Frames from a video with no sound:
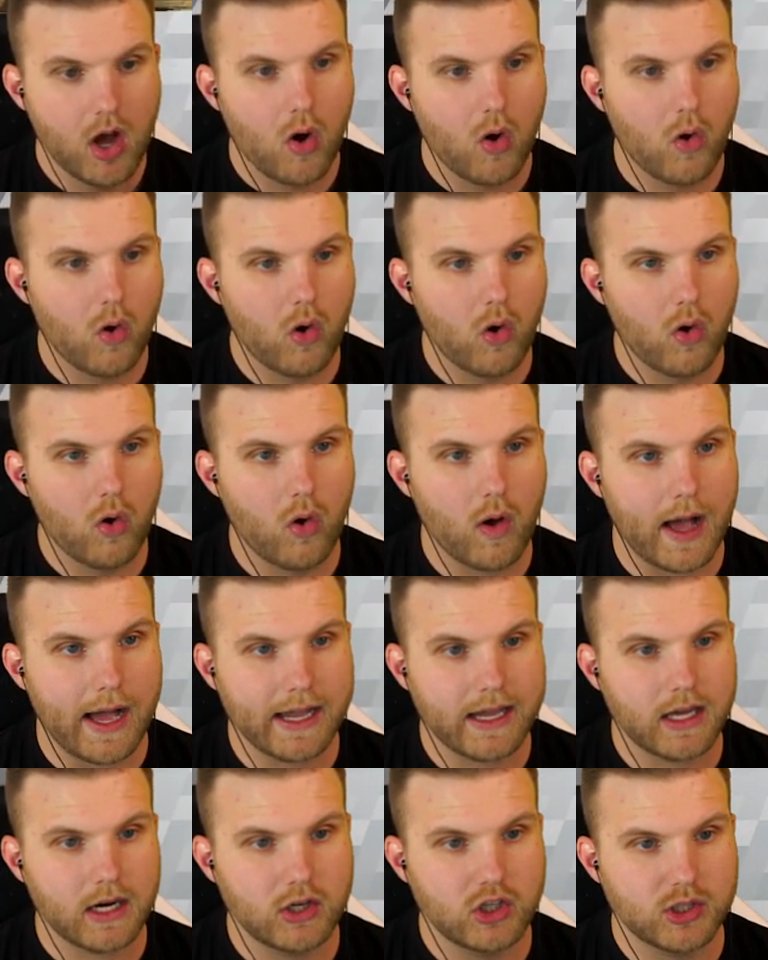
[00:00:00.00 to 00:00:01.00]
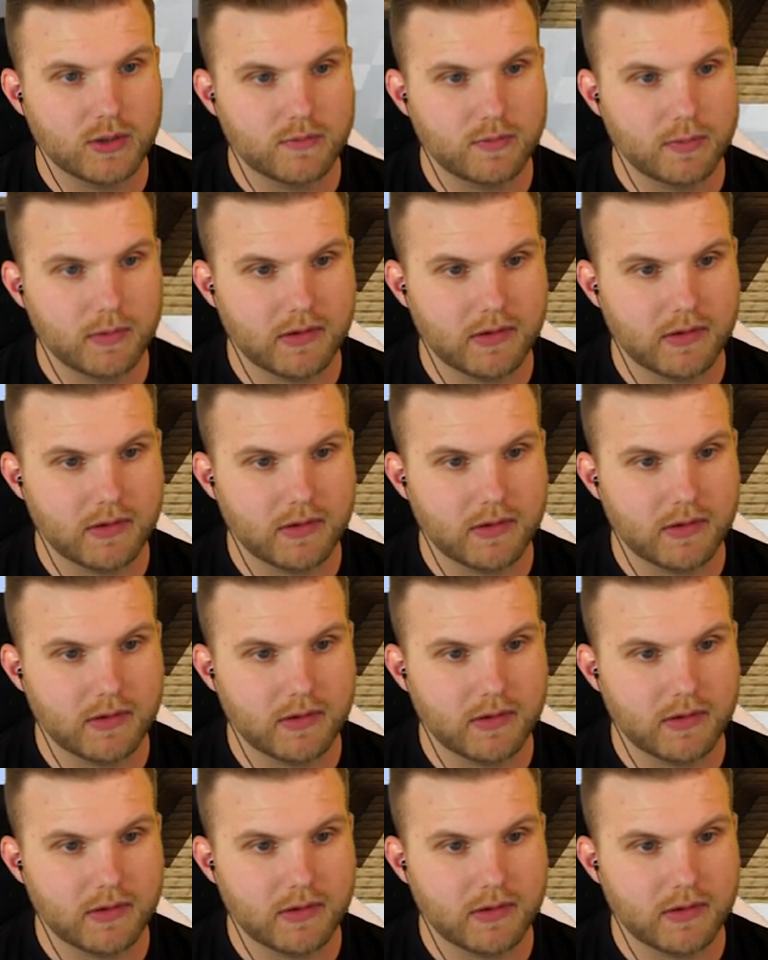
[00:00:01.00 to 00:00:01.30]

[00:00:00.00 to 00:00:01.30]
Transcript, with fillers: Oh, I got to jump from the